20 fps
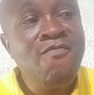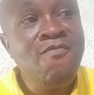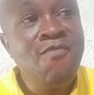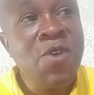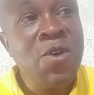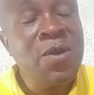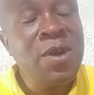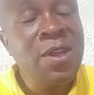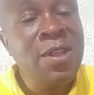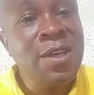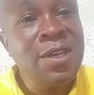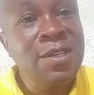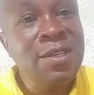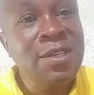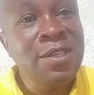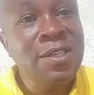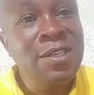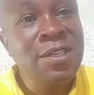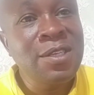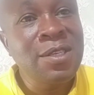Only that
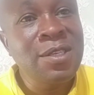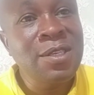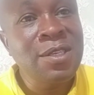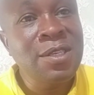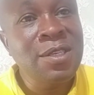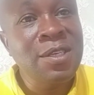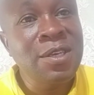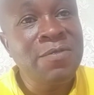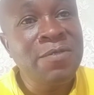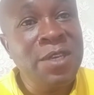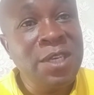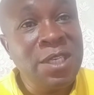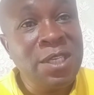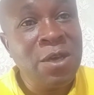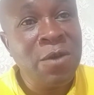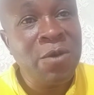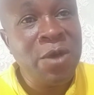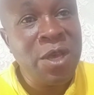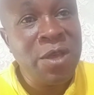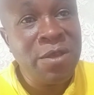she is giving it
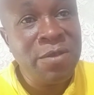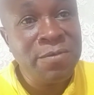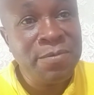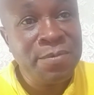away,